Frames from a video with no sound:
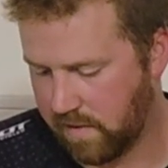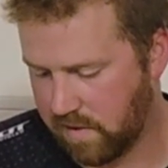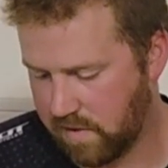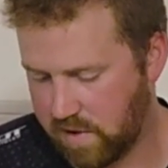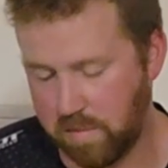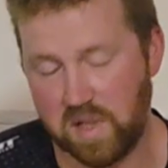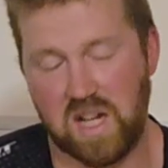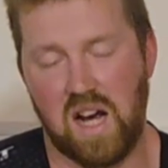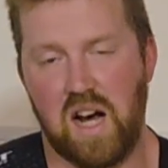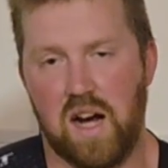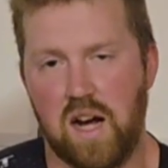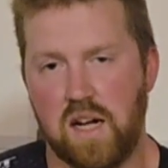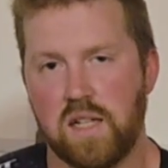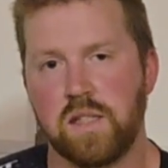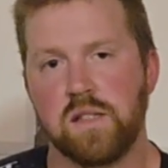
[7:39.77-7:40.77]
Some
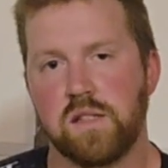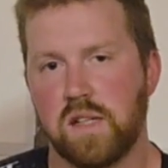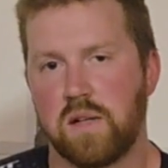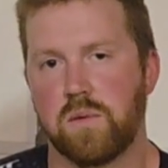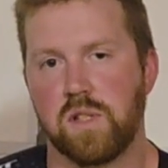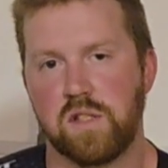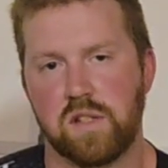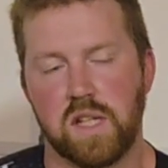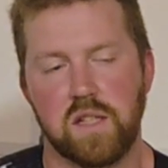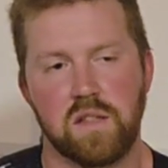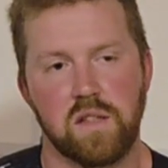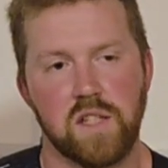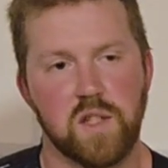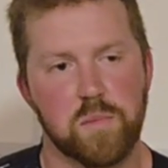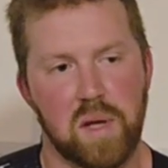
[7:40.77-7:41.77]
cons I would say to
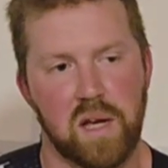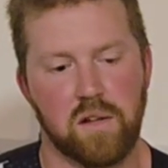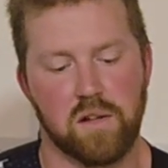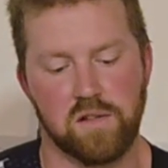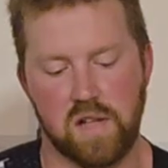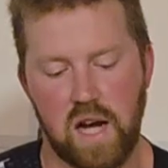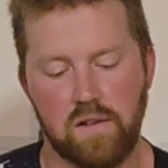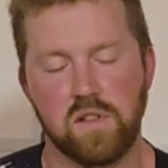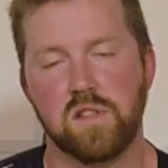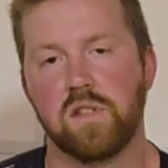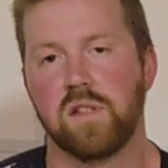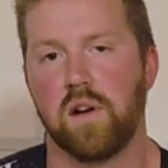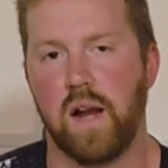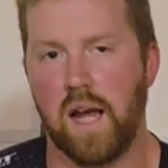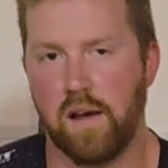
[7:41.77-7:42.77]
these pedals, obviously
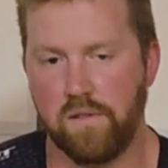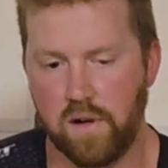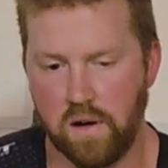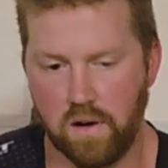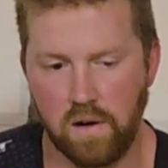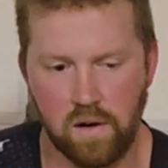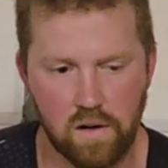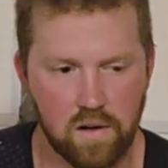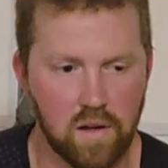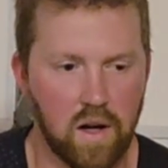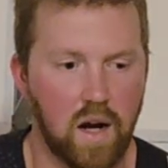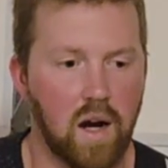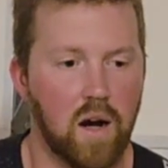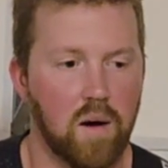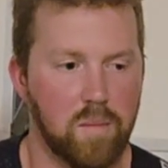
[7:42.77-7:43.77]
they're heavier.
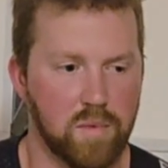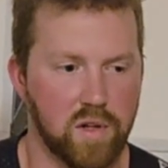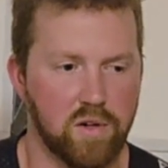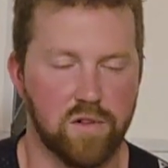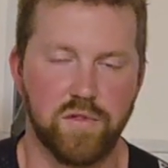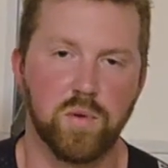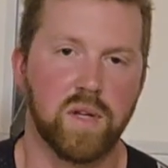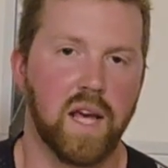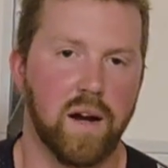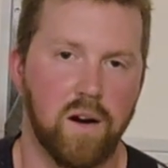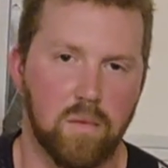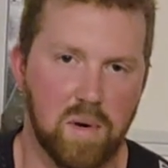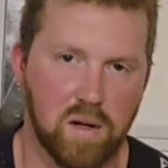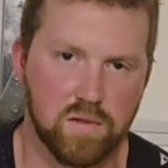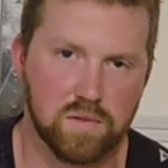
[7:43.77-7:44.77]
You know, if you care
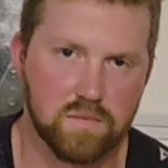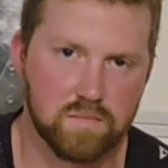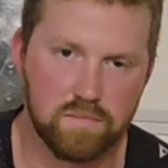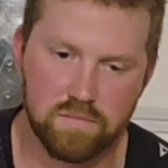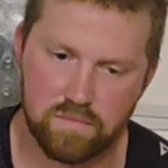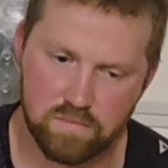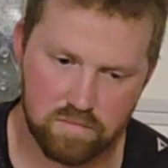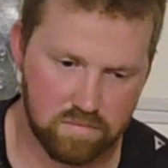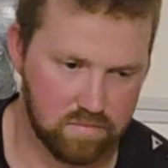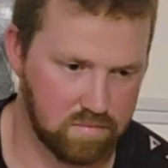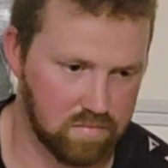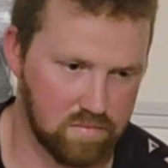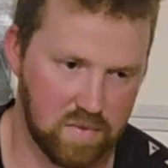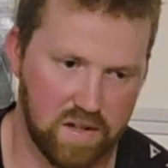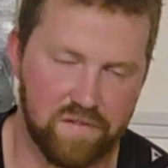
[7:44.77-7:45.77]
about
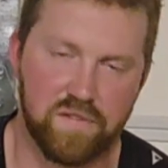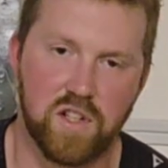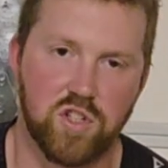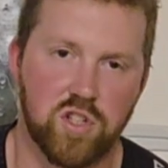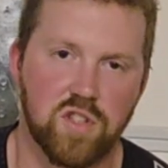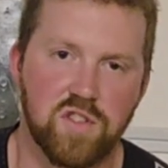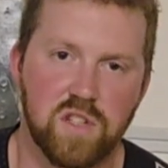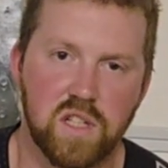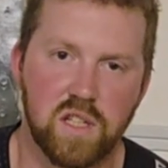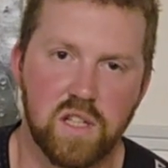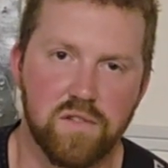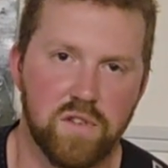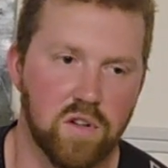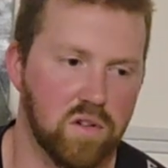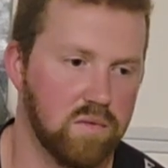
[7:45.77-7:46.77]
efficiency,
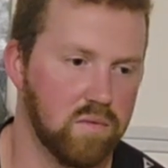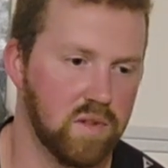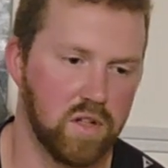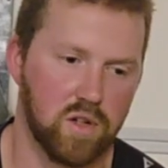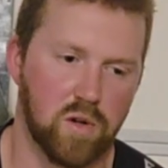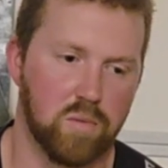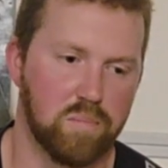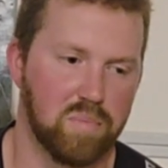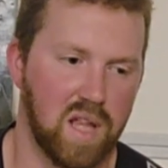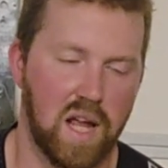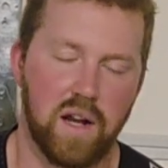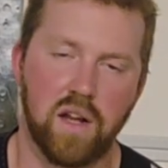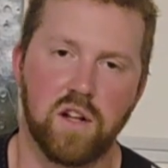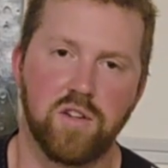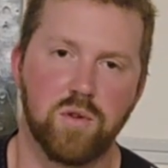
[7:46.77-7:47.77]
if you're, you know,
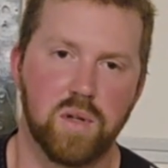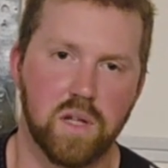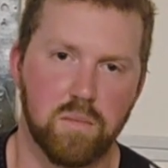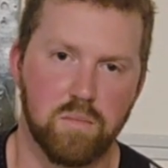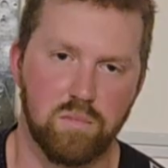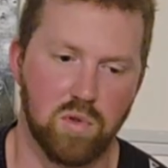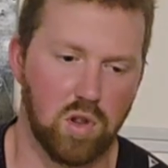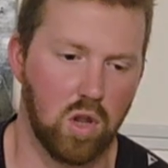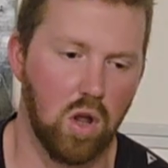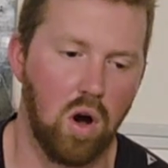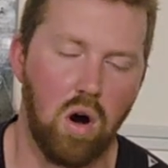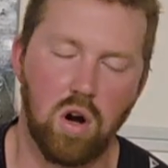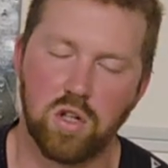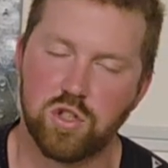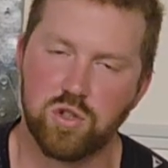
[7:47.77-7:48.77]
planning on doing
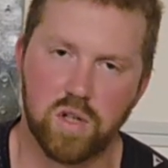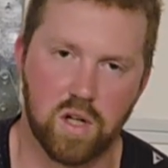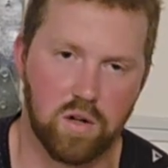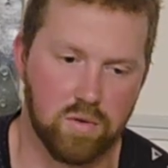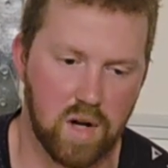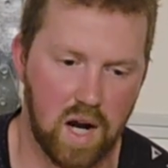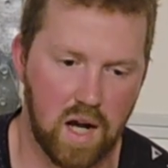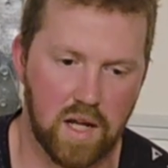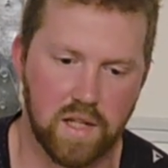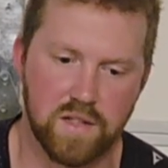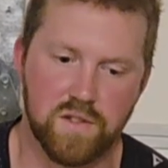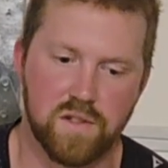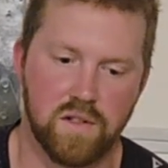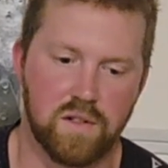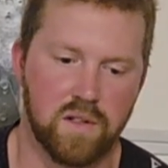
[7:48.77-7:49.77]
long trail
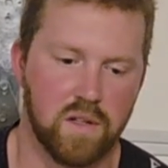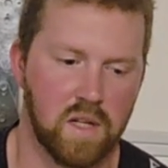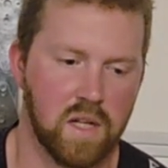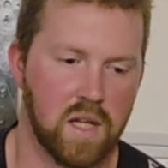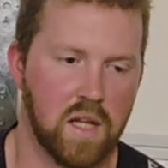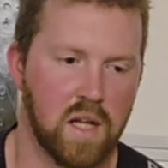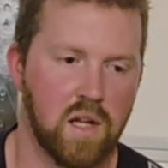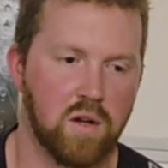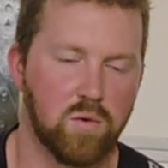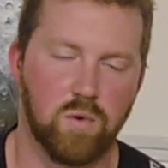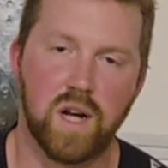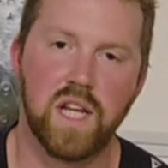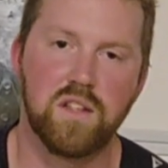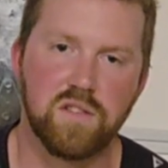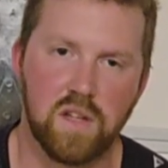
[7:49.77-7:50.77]
rides and
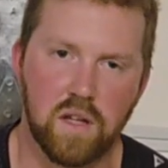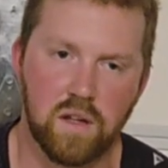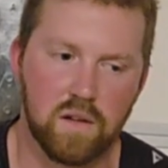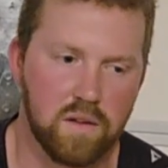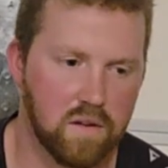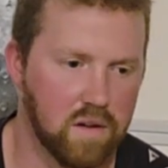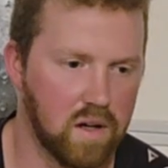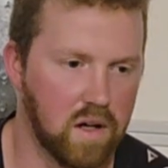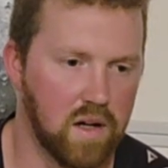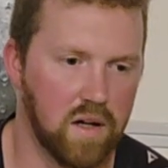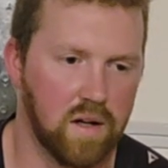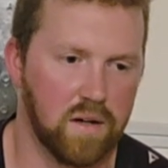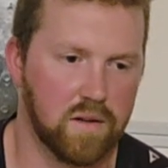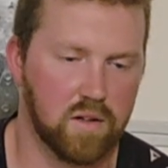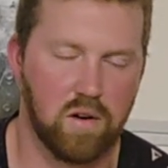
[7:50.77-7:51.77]
racing,
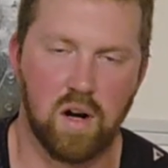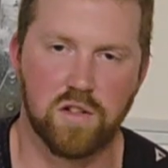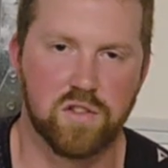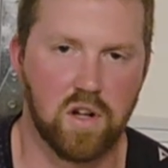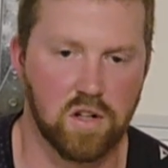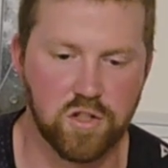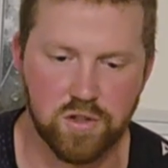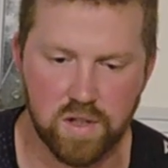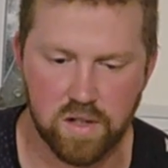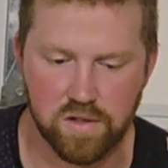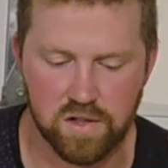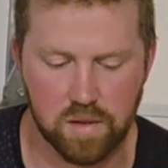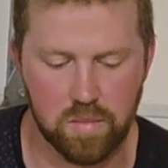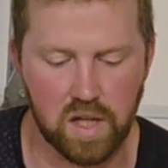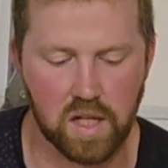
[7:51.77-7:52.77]
cross country or
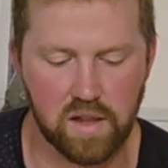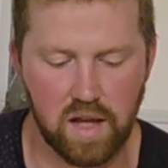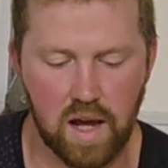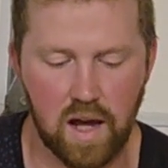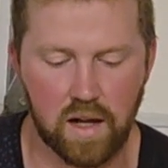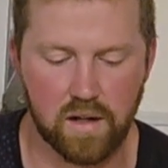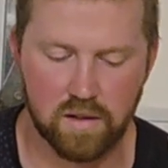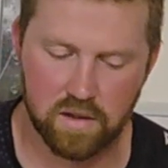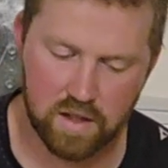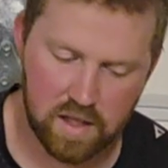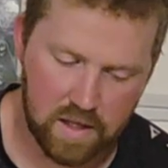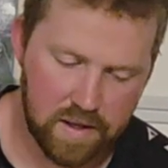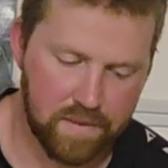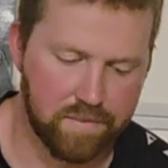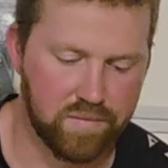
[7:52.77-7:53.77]
something like that,
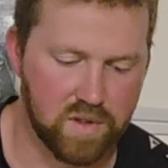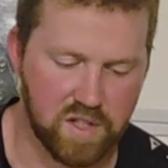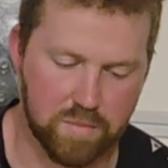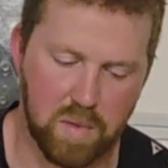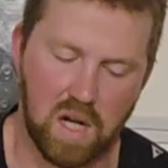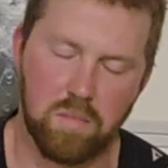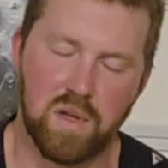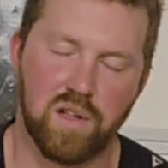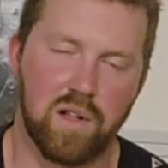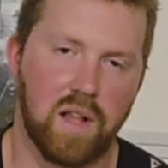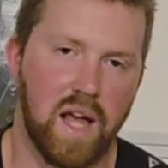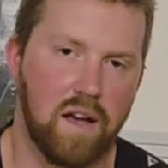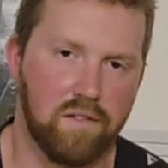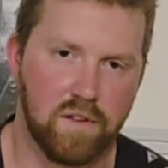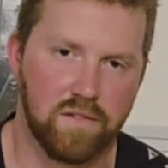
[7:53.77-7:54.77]
these might be a little
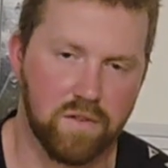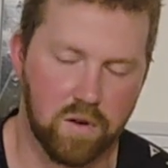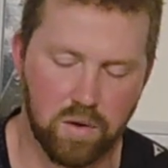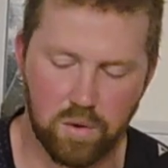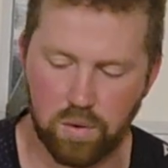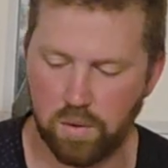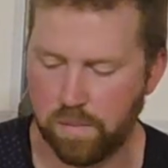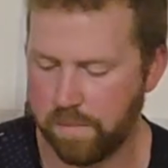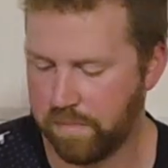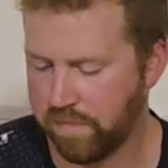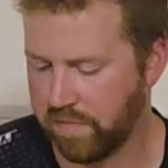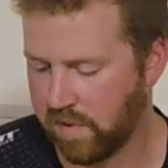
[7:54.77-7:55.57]
heavy for you